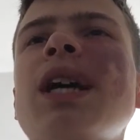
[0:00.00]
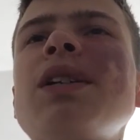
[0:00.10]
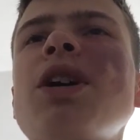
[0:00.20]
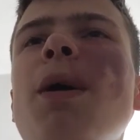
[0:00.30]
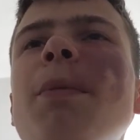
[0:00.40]
and
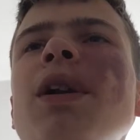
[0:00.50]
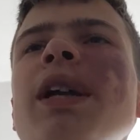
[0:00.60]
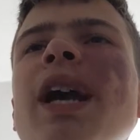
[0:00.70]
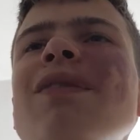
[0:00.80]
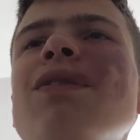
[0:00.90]
to
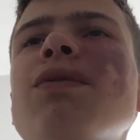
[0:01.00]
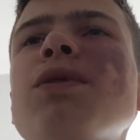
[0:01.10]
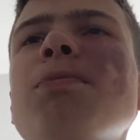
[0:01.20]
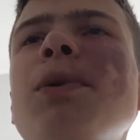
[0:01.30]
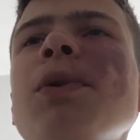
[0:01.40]
homologate for
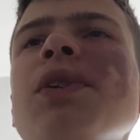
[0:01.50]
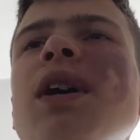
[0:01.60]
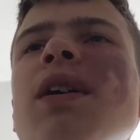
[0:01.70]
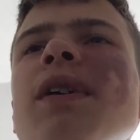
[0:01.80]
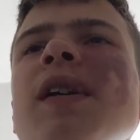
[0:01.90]
sports
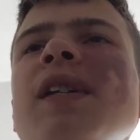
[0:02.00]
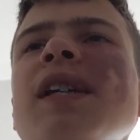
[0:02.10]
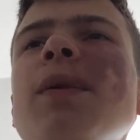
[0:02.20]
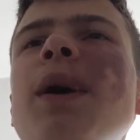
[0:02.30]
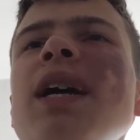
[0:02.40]
car racing
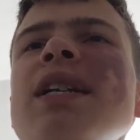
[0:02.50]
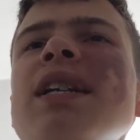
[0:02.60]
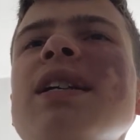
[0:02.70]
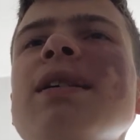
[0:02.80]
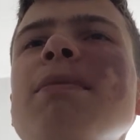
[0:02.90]
it weighed
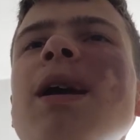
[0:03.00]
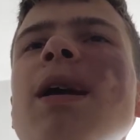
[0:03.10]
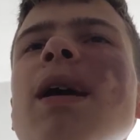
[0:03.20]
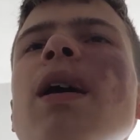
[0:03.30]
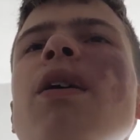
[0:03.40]
in at a mere